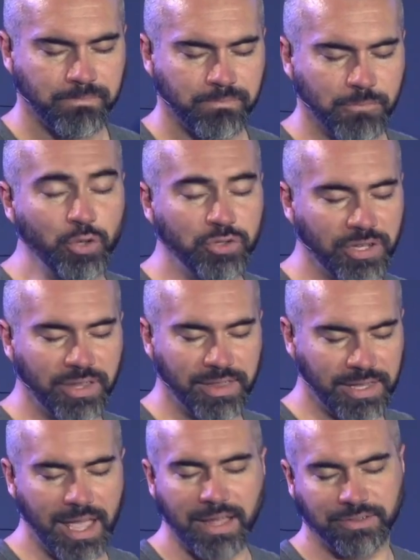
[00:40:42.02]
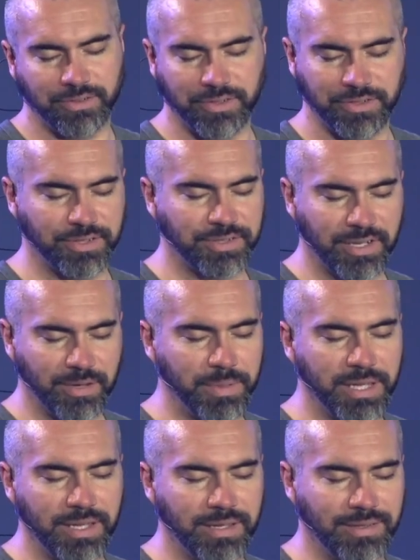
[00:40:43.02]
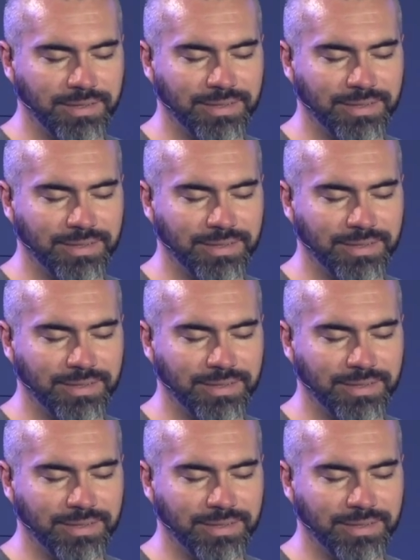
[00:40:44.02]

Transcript: Usually the answer is just going to be